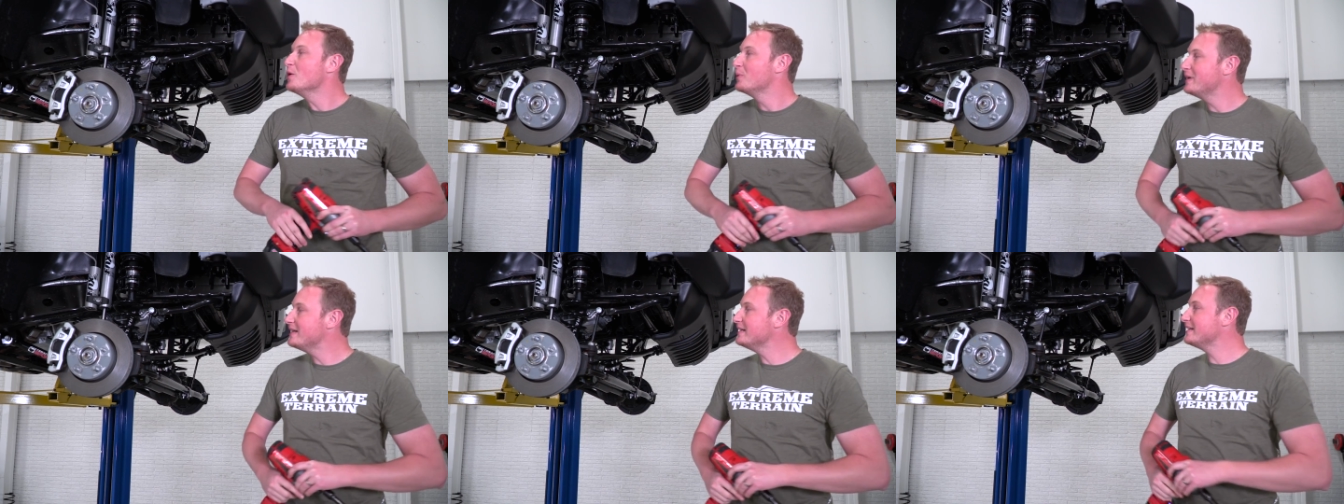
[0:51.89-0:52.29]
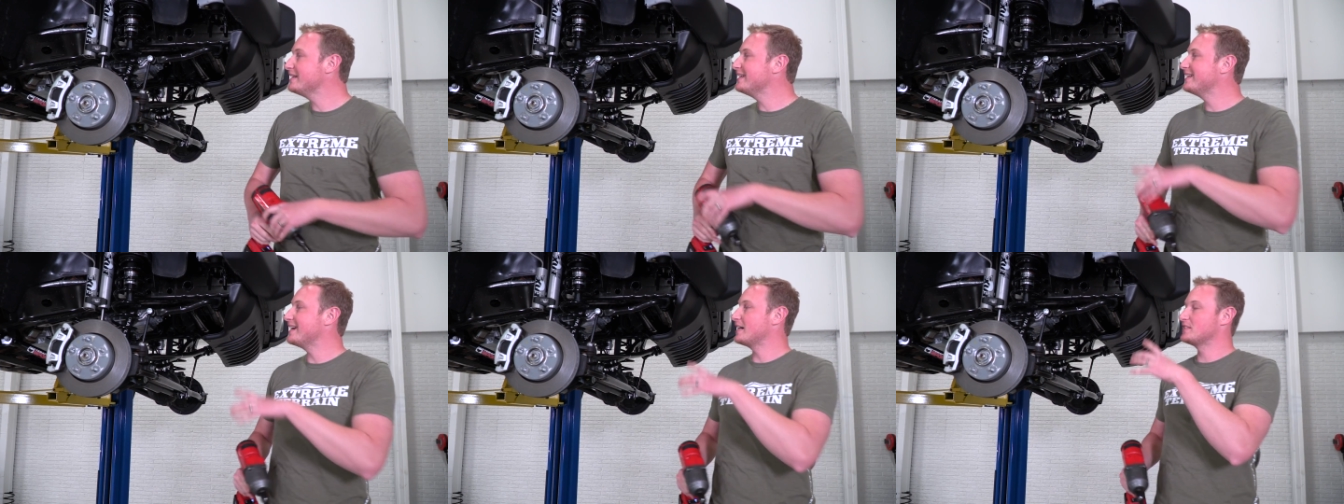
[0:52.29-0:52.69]
we didn't
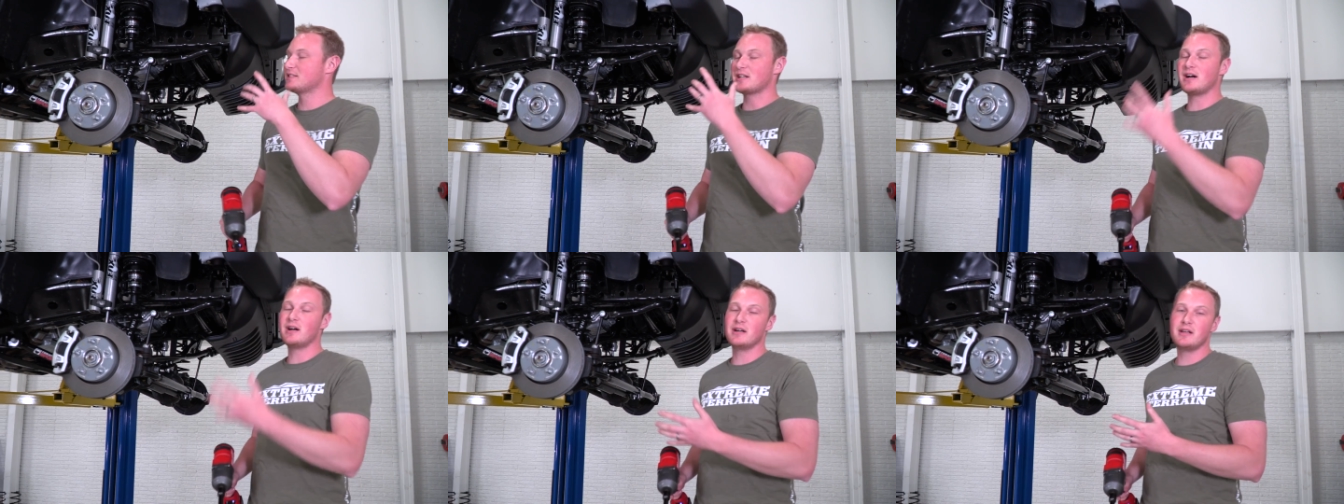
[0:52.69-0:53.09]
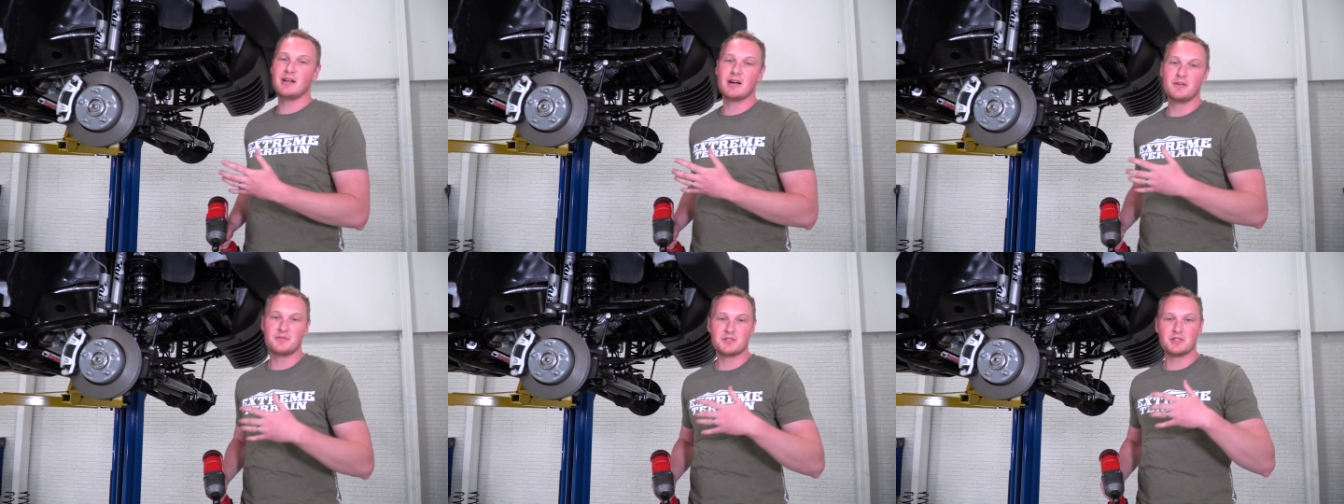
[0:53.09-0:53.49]
need a ton
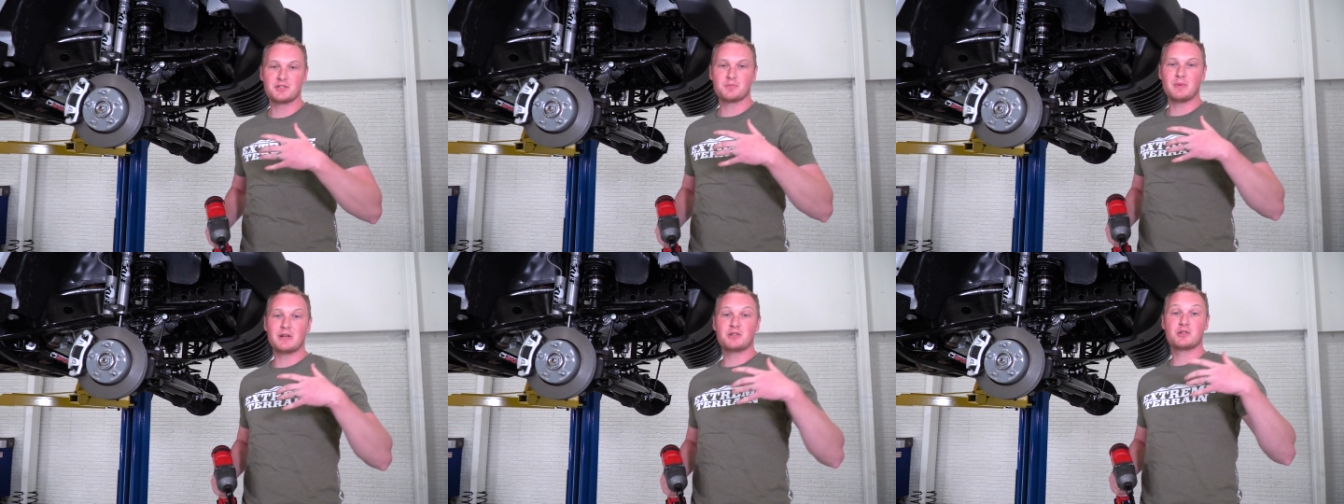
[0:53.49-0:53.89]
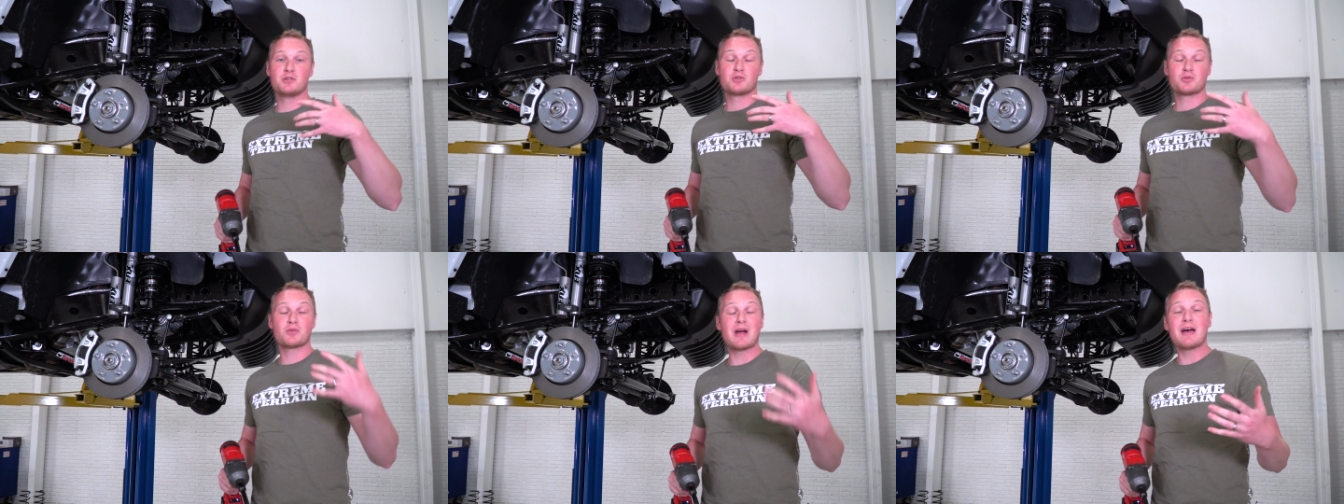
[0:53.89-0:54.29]
of suspension
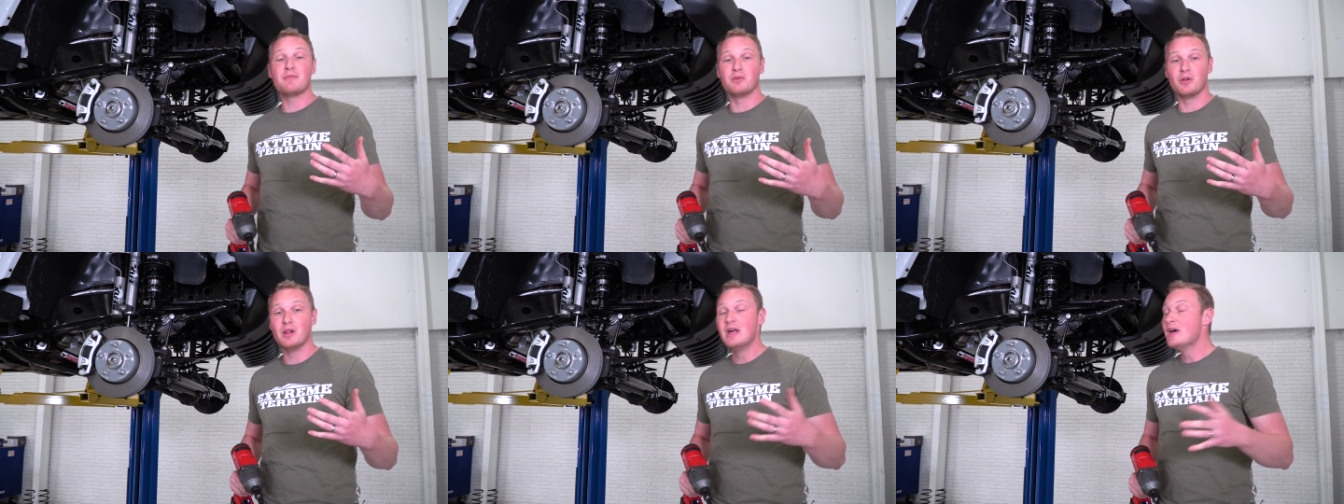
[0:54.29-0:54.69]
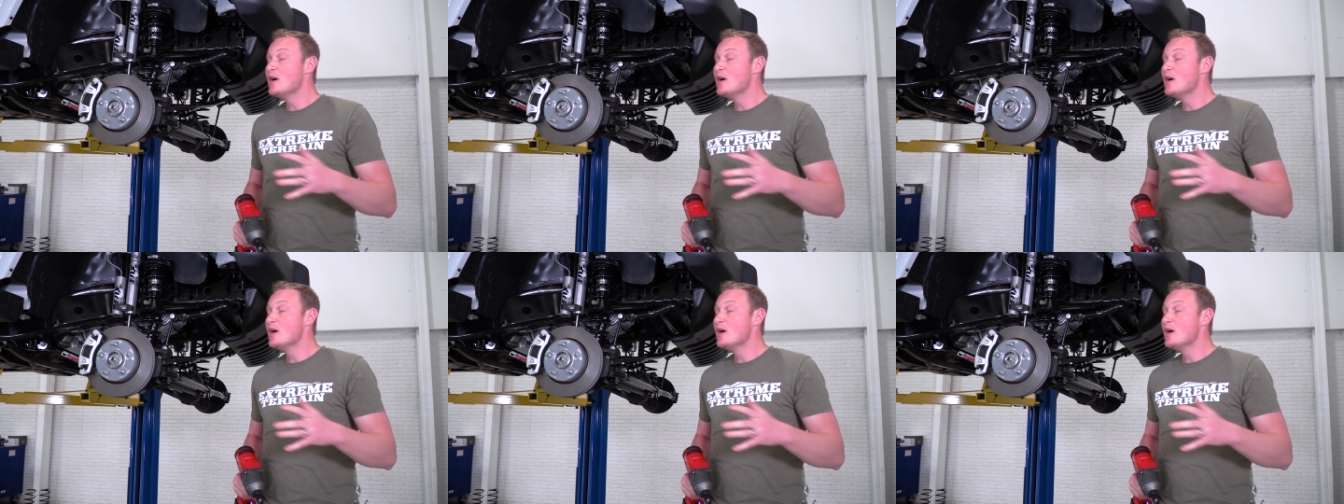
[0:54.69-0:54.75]
travel.